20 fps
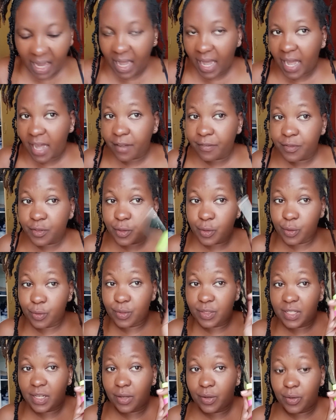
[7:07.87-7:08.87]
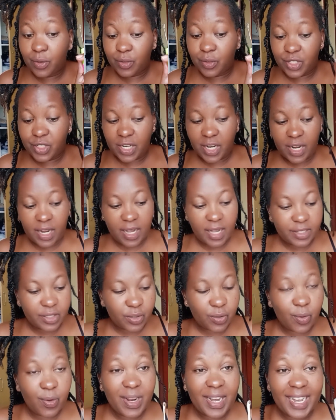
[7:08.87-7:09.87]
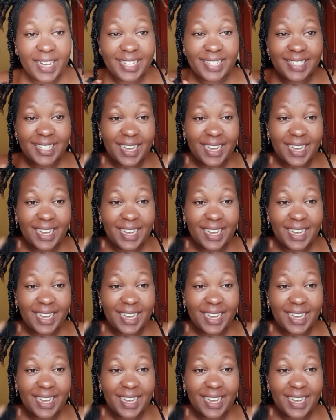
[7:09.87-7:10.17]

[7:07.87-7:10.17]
I have to use a crochet. So guys,